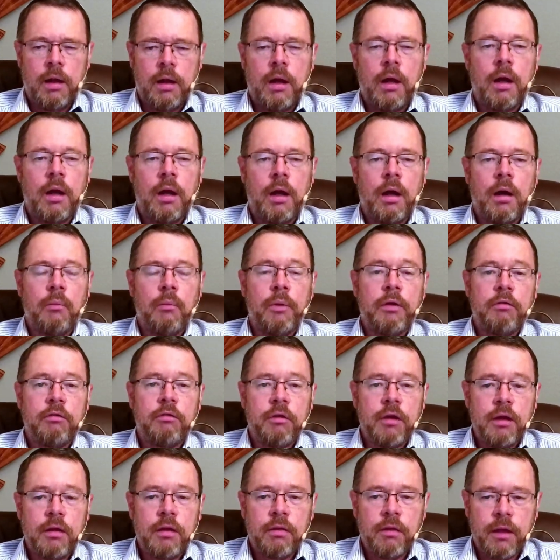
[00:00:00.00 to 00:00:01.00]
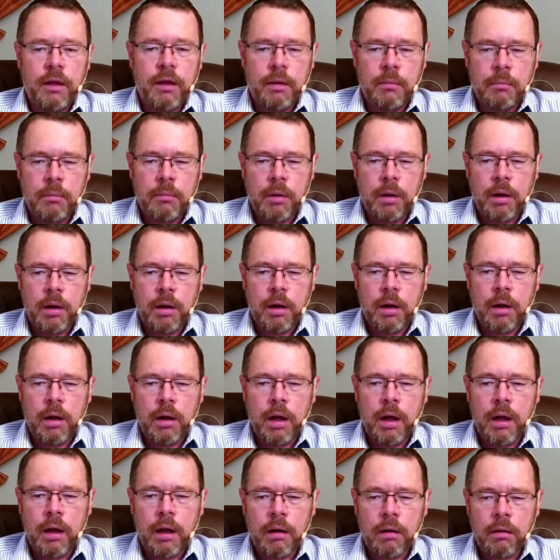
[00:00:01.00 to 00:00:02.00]
We see them
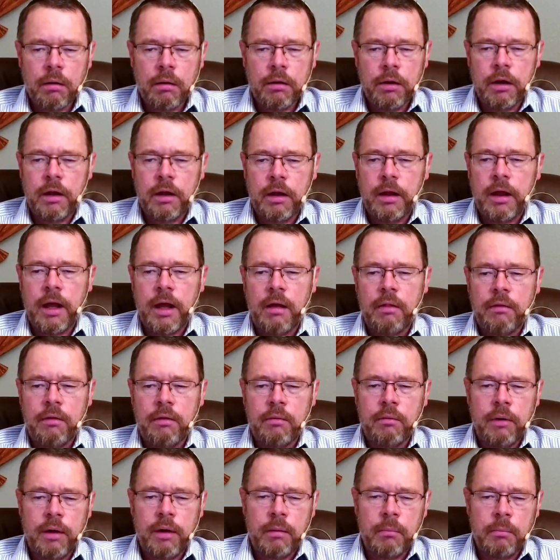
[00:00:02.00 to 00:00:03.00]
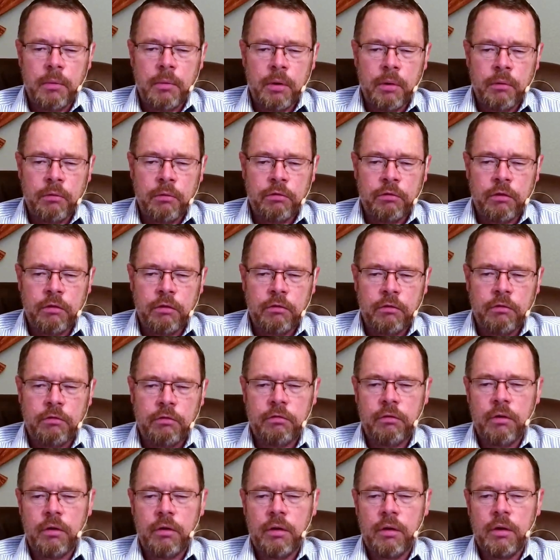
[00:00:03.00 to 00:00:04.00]
huddled and gathered around
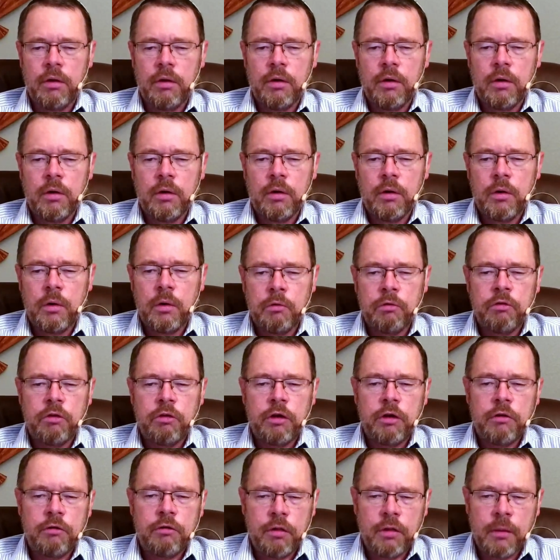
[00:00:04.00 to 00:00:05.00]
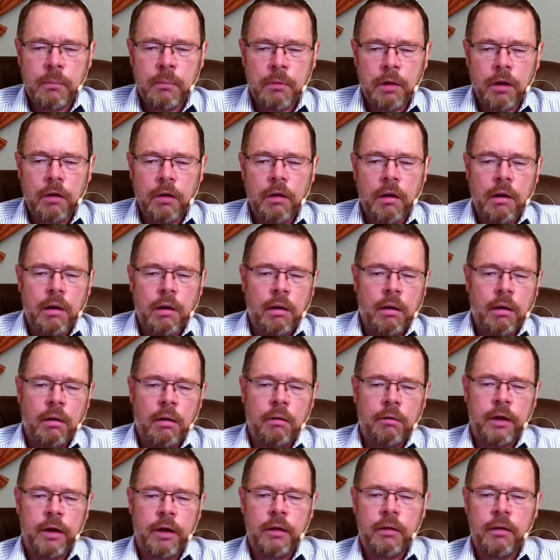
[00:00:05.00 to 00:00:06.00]
Moses, who's teaching them the law
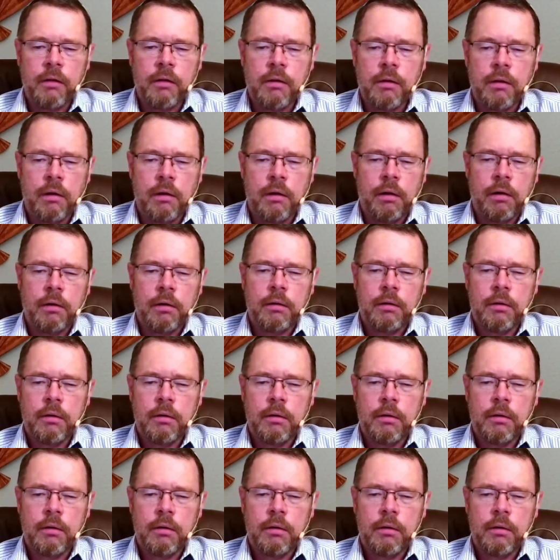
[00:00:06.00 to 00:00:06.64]
all day long,